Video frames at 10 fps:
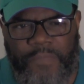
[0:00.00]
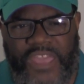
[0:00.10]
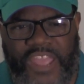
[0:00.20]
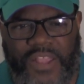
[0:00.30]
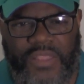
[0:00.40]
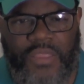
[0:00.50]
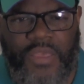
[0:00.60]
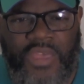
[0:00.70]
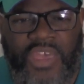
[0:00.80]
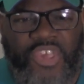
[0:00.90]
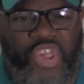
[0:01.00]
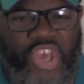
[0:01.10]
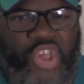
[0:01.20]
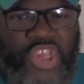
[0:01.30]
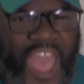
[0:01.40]
meet.
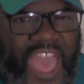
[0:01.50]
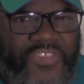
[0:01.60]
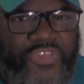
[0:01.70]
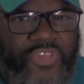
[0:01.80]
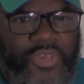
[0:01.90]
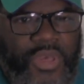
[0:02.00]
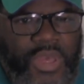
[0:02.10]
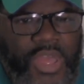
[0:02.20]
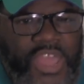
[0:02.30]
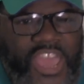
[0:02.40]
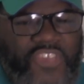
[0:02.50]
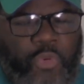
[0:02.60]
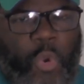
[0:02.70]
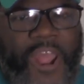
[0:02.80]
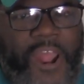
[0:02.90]
Success
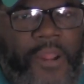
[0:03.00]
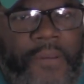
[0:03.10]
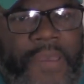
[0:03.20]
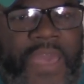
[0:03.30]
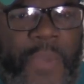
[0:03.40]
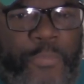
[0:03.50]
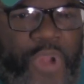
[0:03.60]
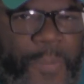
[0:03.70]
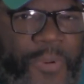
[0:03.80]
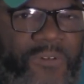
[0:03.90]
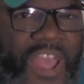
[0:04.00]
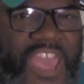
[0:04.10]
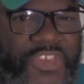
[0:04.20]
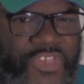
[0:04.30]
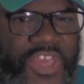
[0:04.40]
is where
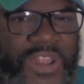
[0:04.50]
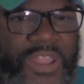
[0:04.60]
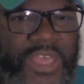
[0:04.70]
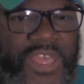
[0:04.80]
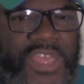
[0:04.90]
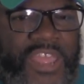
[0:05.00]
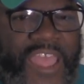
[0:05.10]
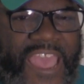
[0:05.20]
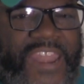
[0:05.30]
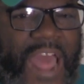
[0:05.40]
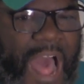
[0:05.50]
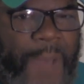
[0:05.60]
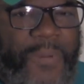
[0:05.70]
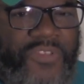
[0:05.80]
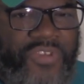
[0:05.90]
preparation and
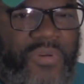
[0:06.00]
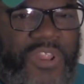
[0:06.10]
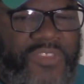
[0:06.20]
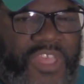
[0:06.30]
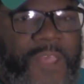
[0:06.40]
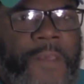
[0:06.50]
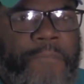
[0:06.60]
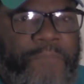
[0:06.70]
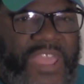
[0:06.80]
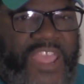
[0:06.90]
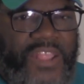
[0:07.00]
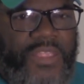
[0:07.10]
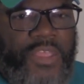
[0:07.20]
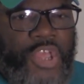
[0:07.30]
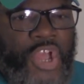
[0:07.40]
opportunity meet.
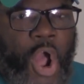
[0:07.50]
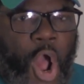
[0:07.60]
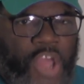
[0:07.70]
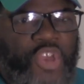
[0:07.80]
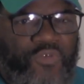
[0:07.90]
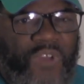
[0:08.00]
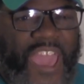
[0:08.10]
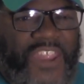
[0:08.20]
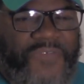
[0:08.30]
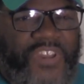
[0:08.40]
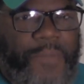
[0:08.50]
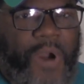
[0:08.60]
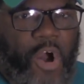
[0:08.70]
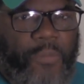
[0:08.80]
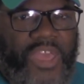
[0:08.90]
Are you ready for the
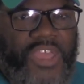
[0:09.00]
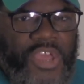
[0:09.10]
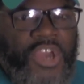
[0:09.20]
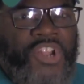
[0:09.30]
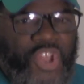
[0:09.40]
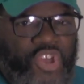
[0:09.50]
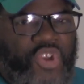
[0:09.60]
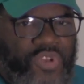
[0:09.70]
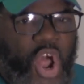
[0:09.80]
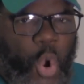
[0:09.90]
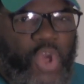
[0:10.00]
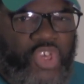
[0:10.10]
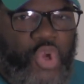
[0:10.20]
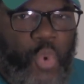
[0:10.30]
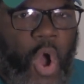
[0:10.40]
moment? Do you know
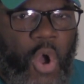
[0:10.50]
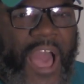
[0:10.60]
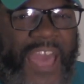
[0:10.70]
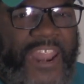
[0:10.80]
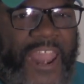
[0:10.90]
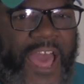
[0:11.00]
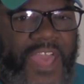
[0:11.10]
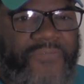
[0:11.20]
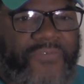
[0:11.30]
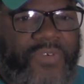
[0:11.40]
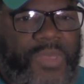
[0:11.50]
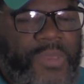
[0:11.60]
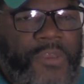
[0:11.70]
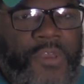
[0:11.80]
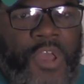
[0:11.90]
what you want out of life?
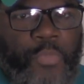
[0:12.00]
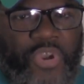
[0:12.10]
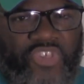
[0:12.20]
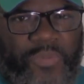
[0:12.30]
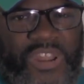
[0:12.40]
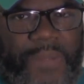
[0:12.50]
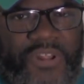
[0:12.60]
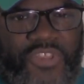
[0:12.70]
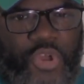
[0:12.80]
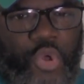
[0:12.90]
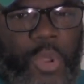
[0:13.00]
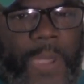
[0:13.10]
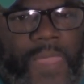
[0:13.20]
Principle number two.